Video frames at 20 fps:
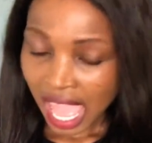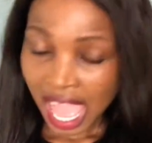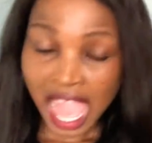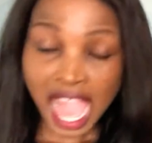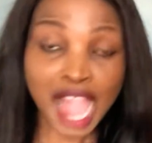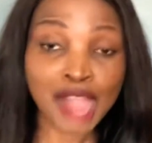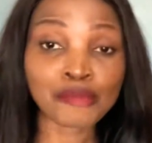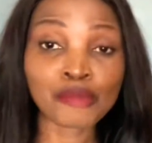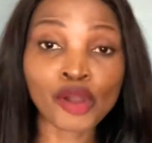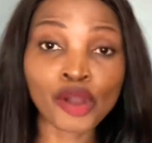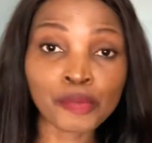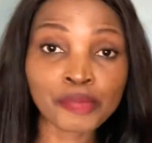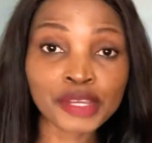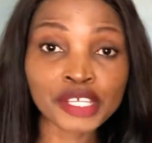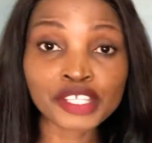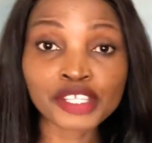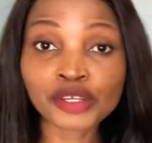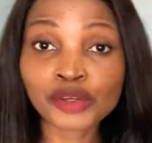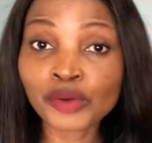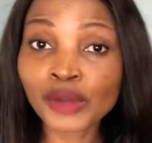I'm hoping
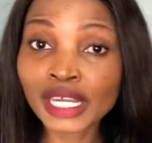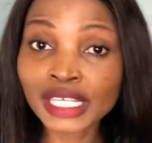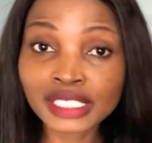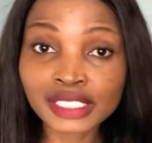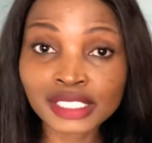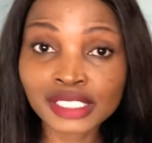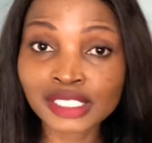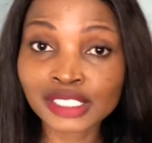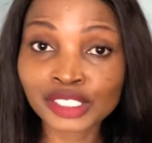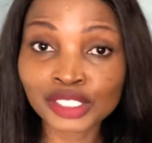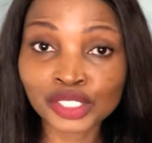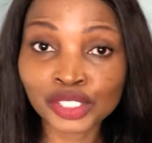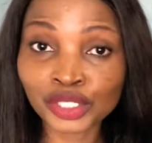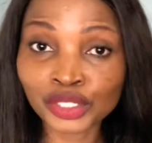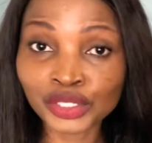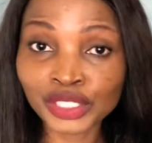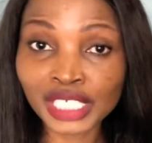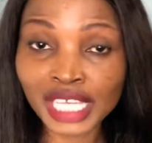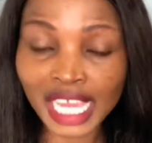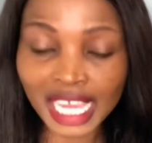the quality is
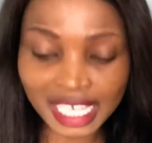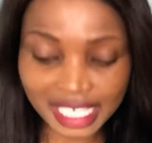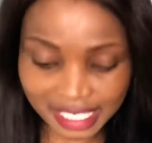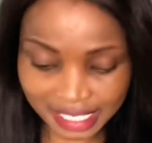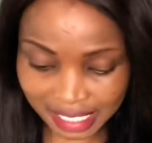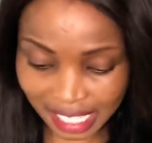good, guys.